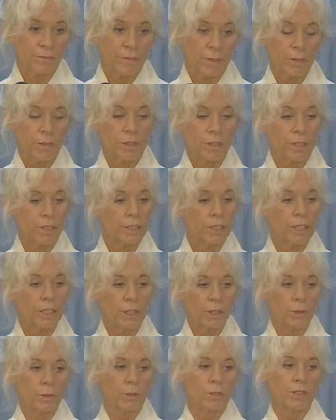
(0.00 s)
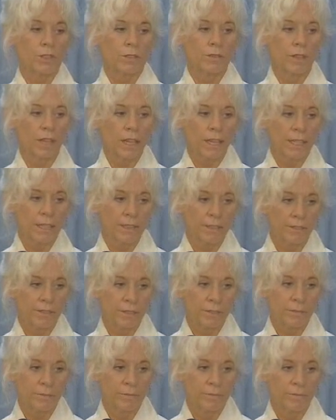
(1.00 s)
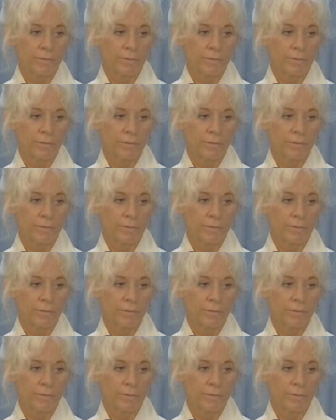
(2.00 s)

to the continuance of life,